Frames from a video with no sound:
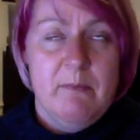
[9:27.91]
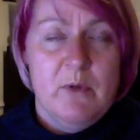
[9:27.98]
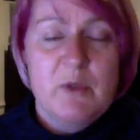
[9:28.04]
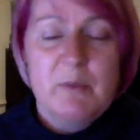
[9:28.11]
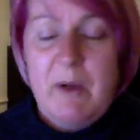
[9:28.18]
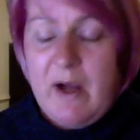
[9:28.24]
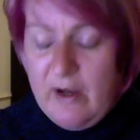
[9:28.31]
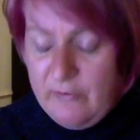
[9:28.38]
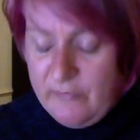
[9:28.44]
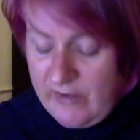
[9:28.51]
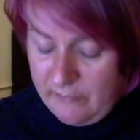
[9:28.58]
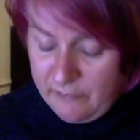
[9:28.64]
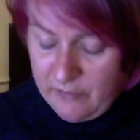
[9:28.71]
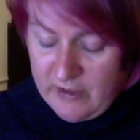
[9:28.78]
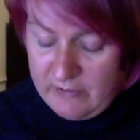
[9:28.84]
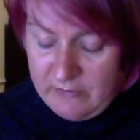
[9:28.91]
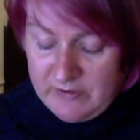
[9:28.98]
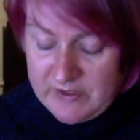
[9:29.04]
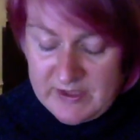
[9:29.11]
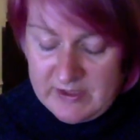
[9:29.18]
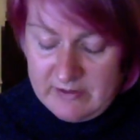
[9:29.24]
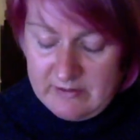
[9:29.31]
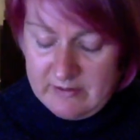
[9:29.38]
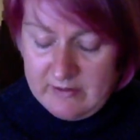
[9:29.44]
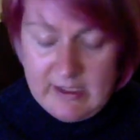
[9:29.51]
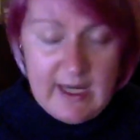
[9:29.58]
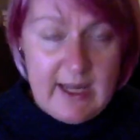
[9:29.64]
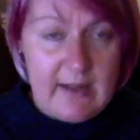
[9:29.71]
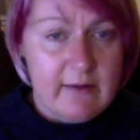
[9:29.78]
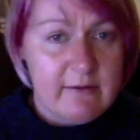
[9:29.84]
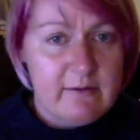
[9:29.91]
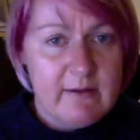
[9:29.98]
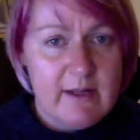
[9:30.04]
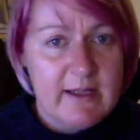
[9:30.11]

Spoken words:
much part of that fragrance, and yeah,